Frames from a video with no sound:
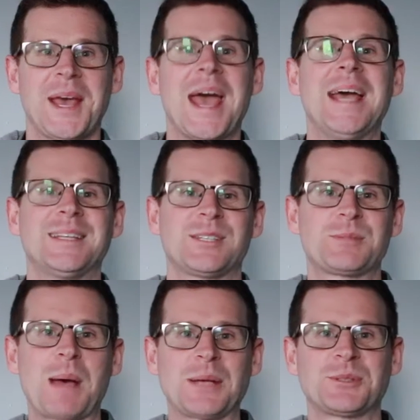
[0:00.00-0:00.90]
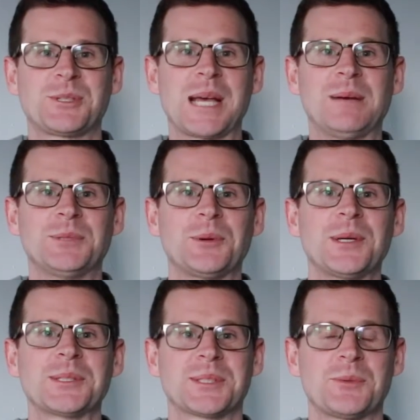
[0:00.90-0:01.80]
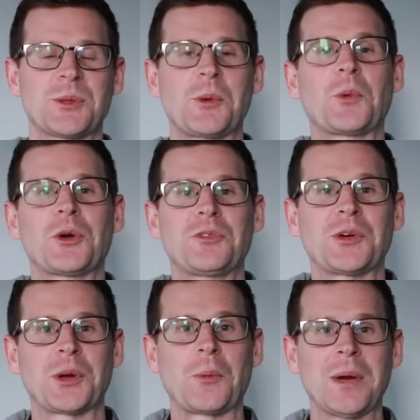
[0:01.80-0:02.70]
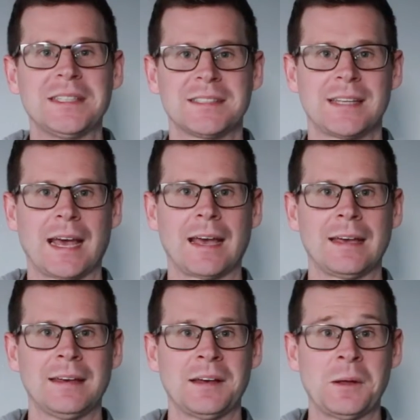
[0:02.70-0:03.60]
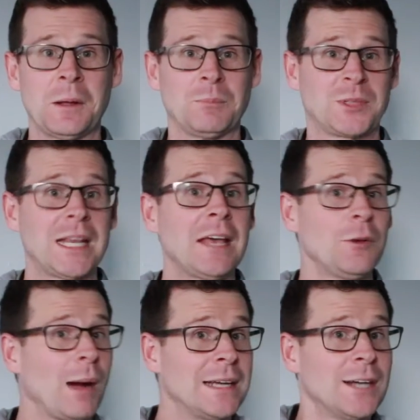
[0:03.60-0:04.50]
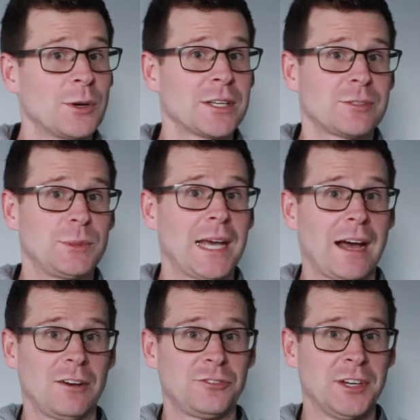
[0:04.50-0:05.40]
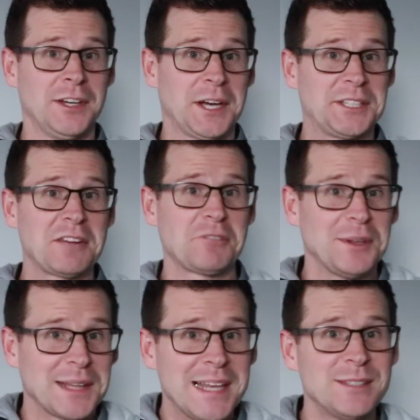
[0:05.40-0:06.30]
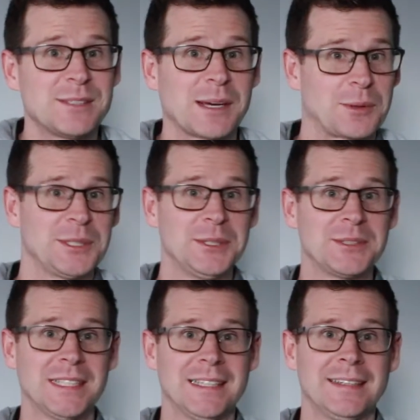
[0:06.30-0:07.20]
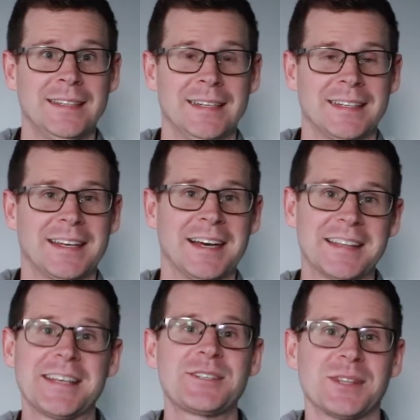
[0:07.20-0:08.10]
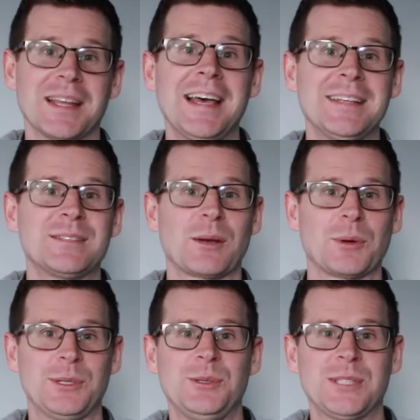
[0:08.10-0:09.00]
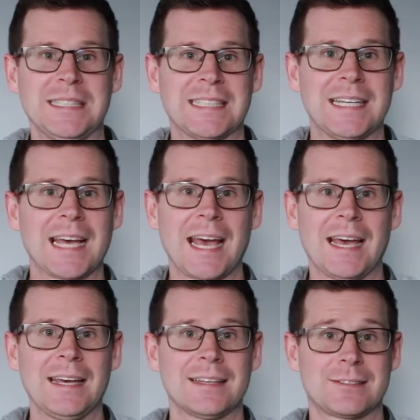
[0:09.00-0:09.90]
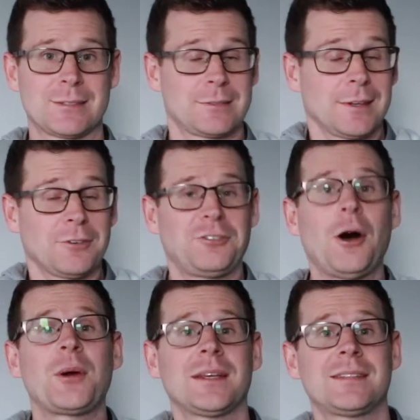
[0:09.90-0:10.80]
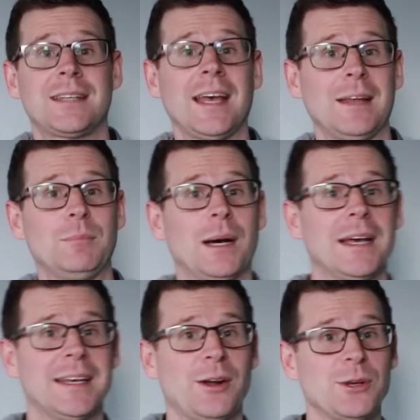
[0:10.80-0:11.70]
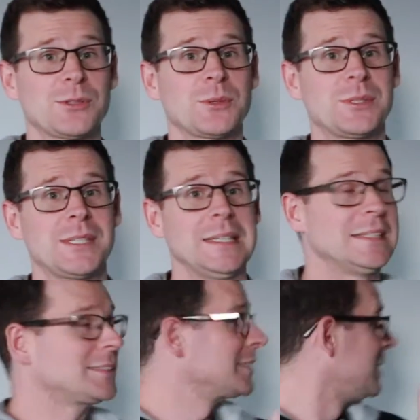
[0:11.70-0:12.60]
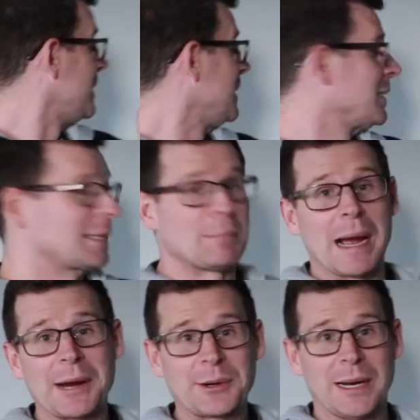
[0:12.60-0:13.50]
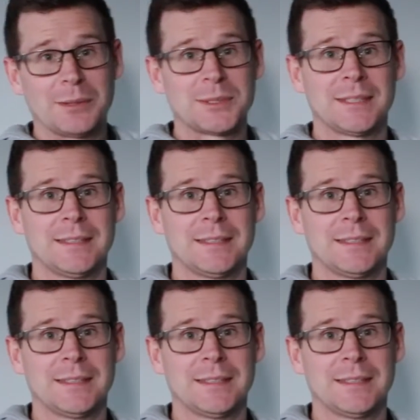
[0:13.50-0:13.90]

Hey, this is Pastor Samuel Wilson with a word for your Wednesday. Today, you might notice we have a different lens that we're using. Uh, this lens that we're using today, it's uh, focused in, but it also sees the background.